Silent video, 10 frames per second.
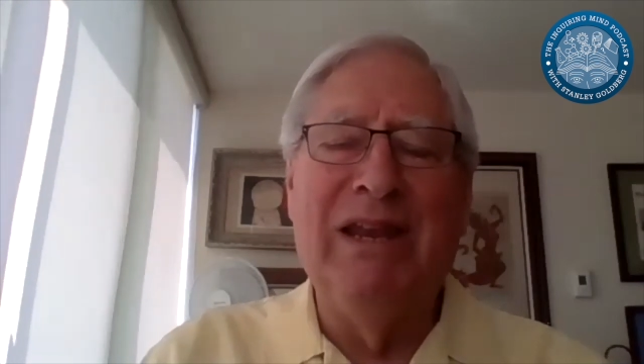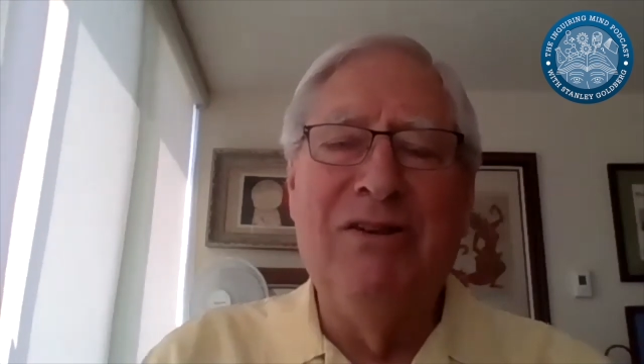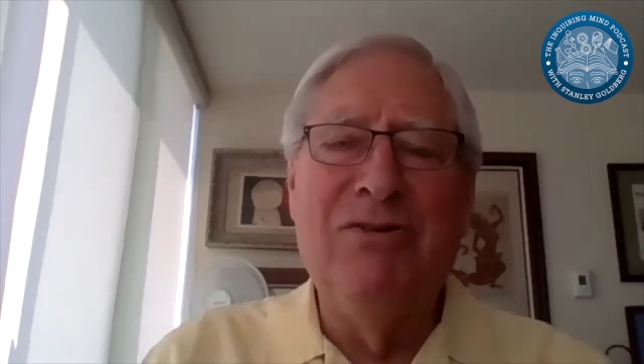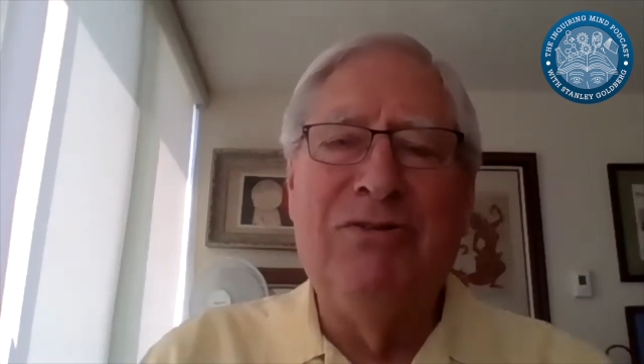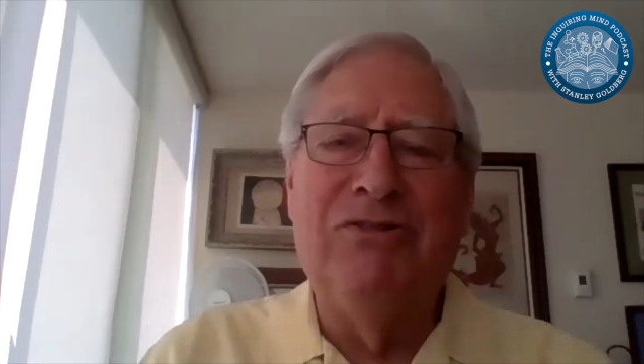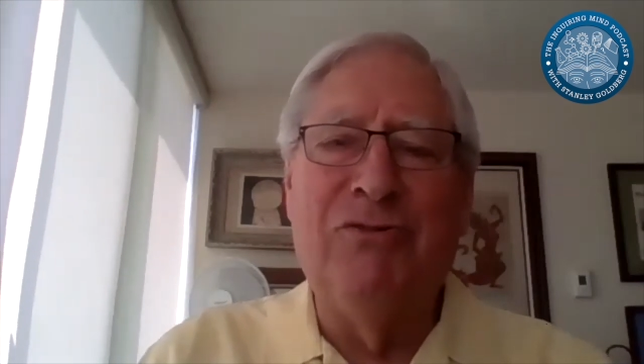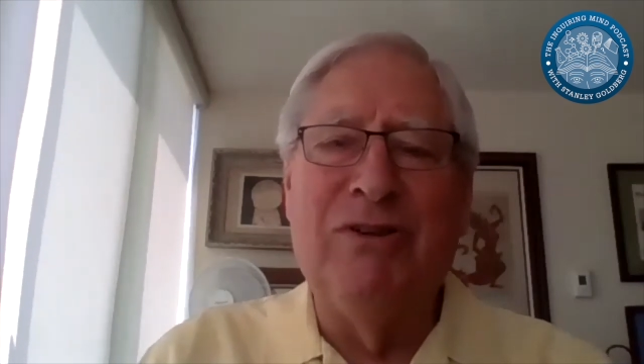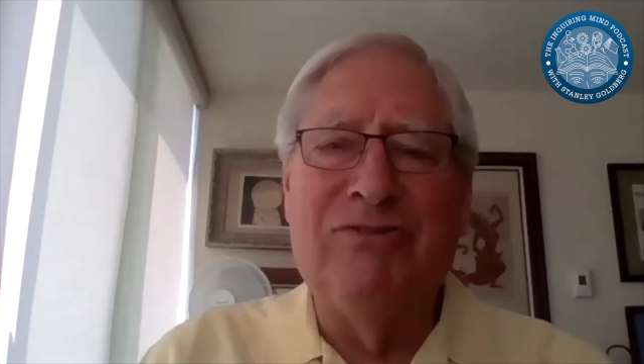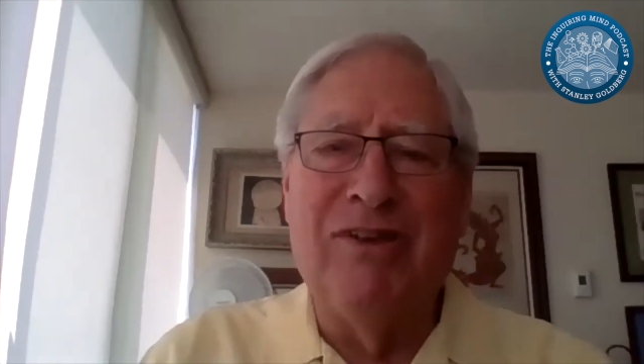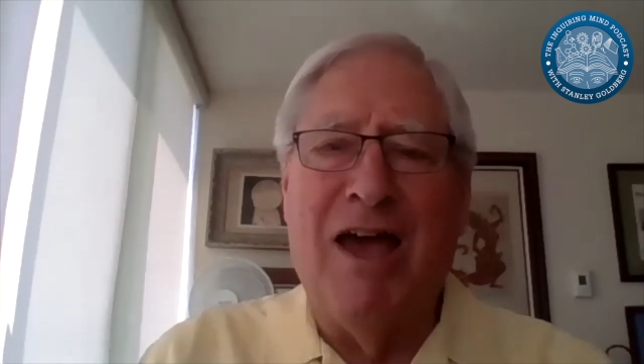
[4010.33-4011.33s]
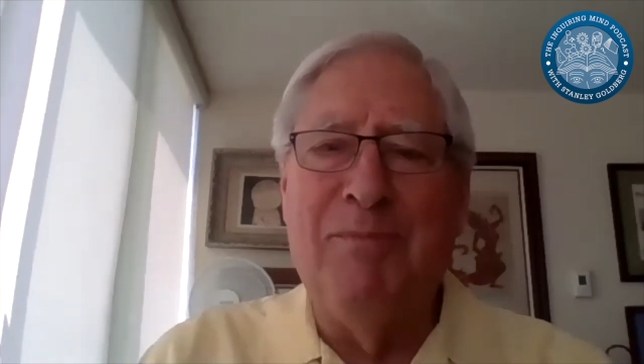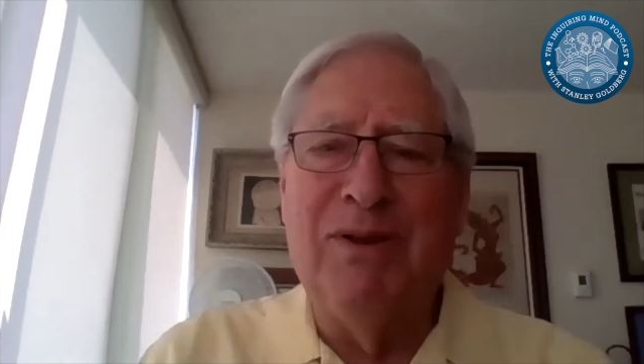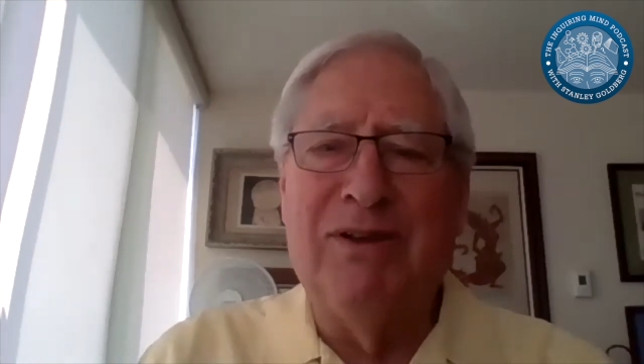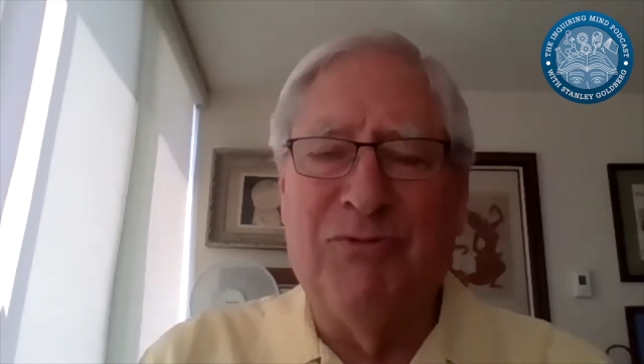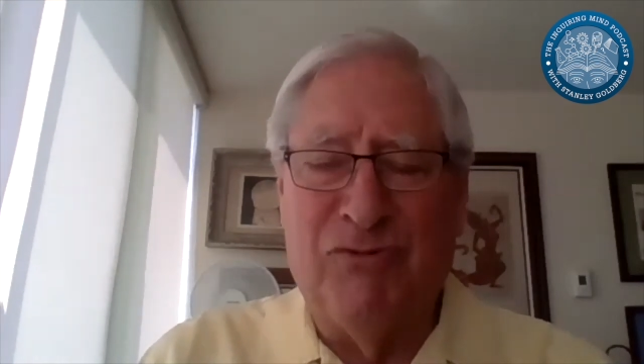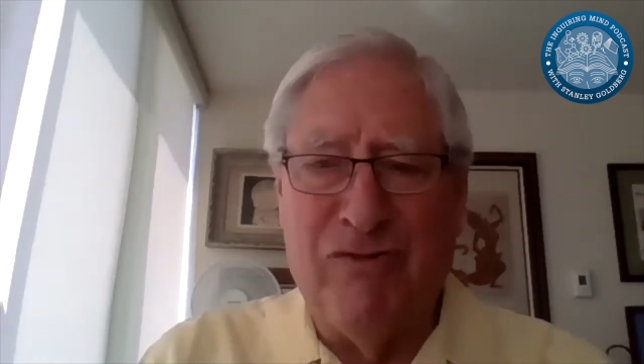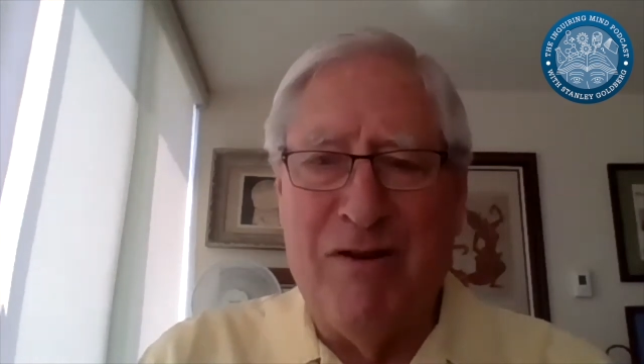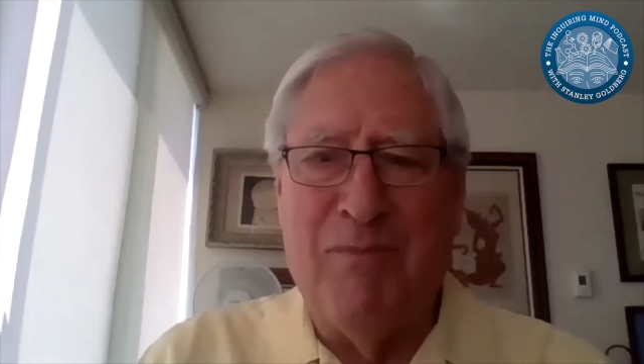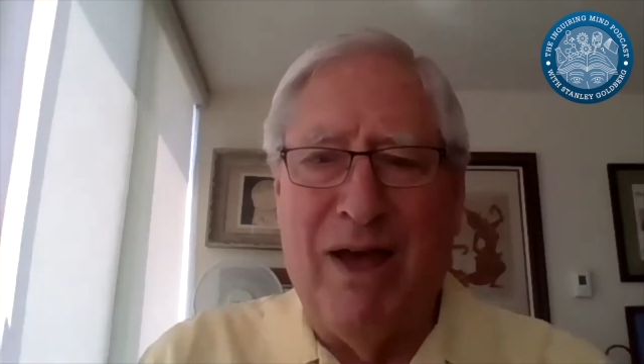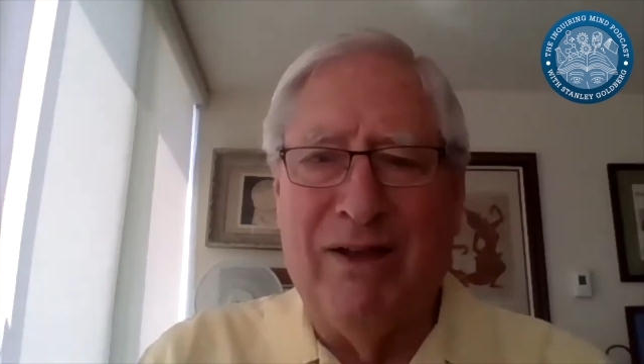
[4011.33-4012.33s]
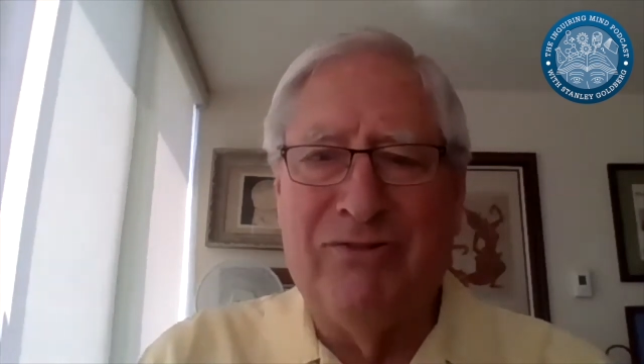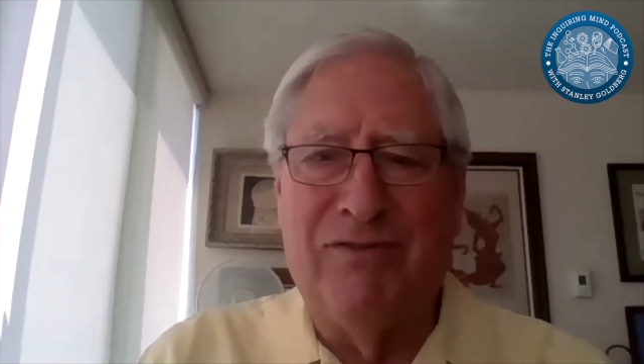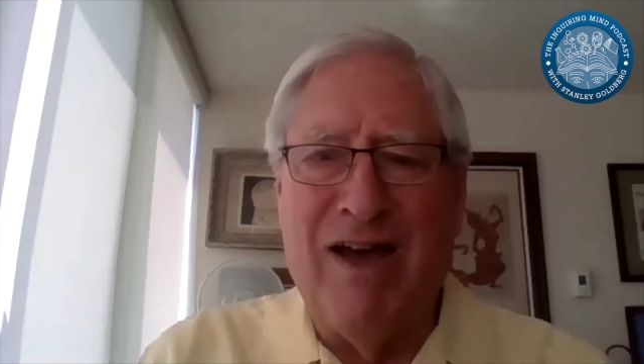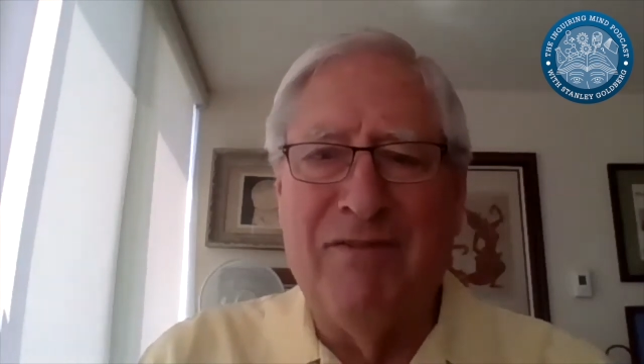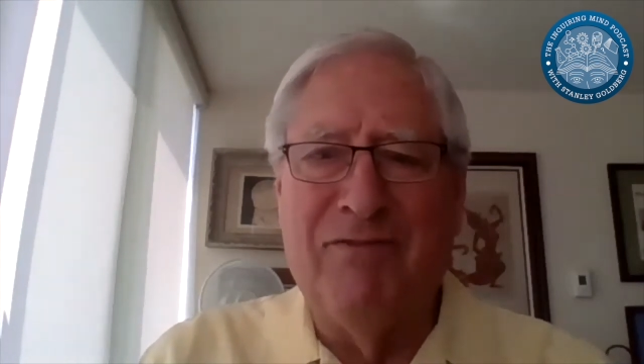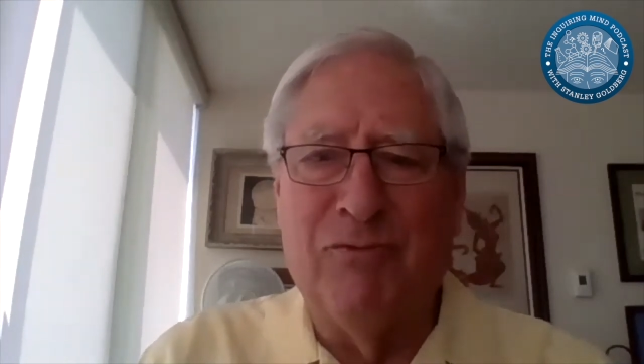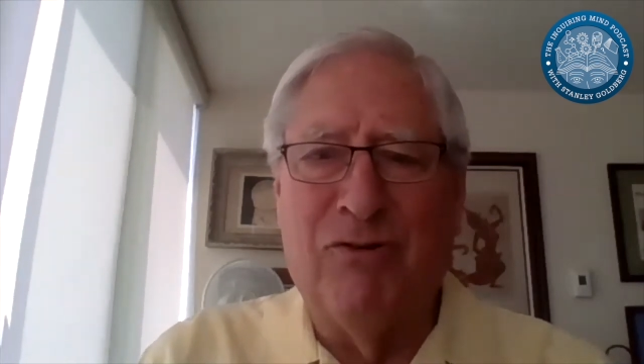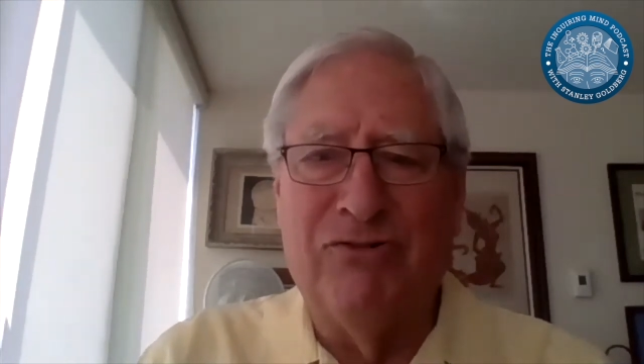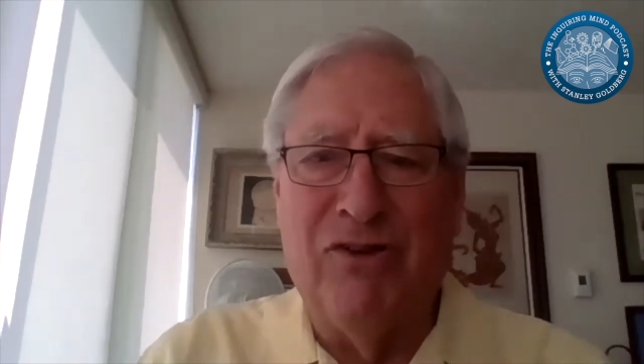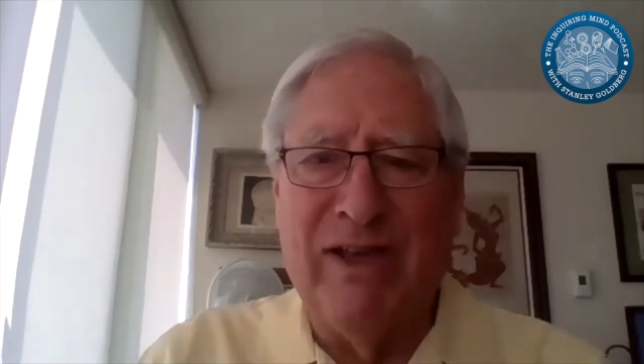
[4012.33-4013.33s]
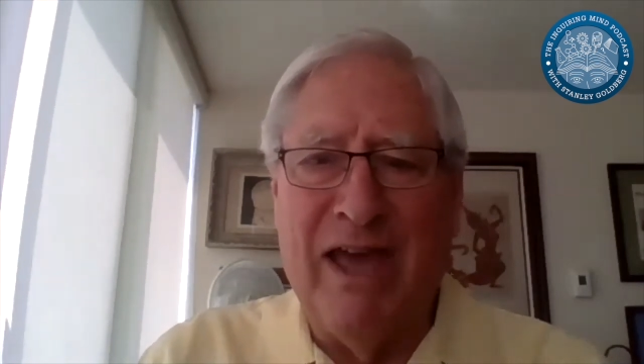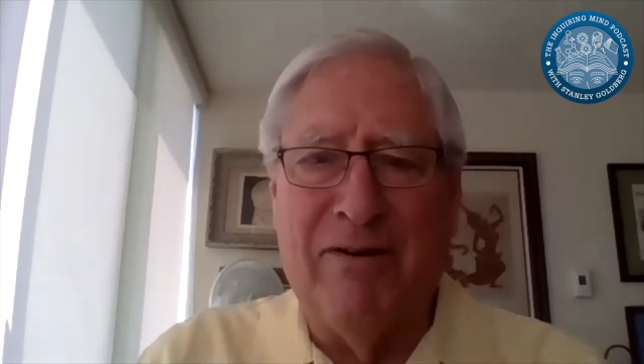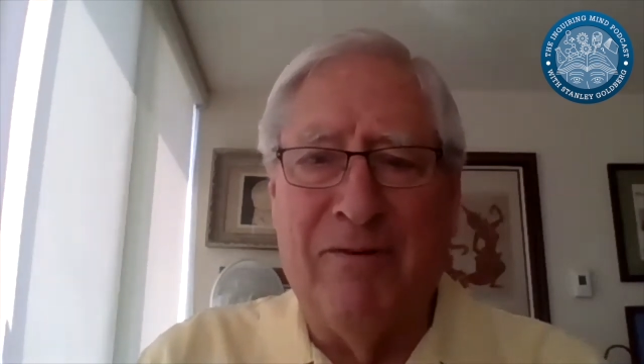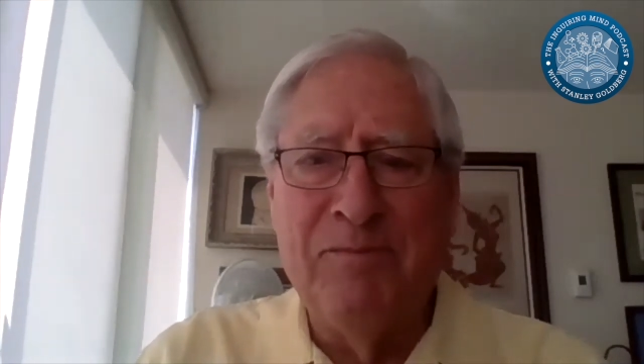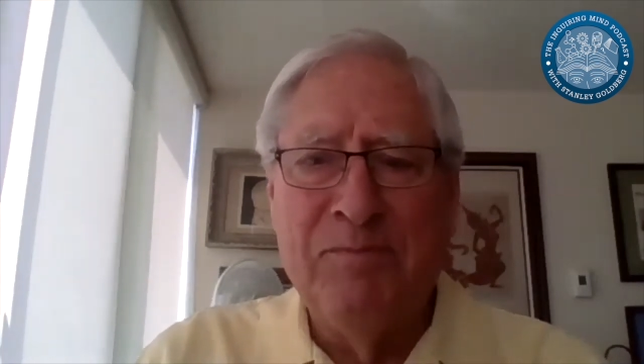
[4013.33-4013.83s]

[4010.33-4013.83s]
knew the Jewish side because it was written by a survivor of the Warsaw Ghetto,